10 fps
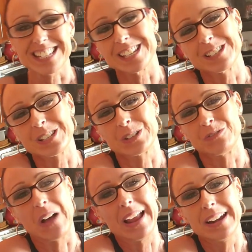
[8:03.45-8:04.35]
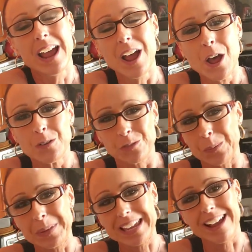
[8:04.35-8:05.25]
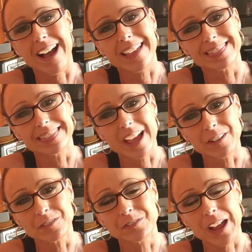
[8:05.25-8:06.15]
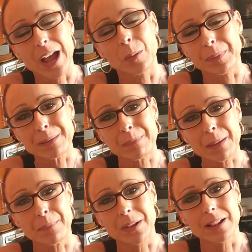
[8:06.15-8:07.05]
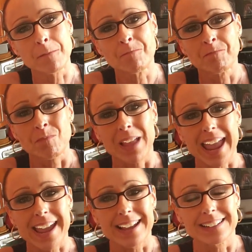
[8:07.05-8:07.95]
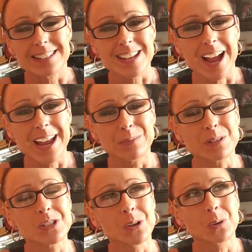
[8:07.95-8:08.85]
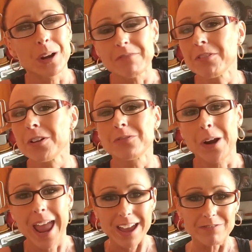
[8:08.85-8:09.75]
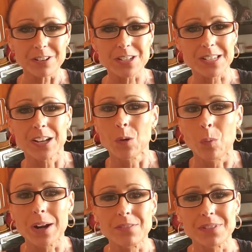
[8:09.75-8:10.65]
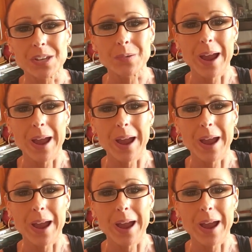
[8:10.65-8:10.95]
This is fun for me. I love helping people, and I am so grateful for every single one of you.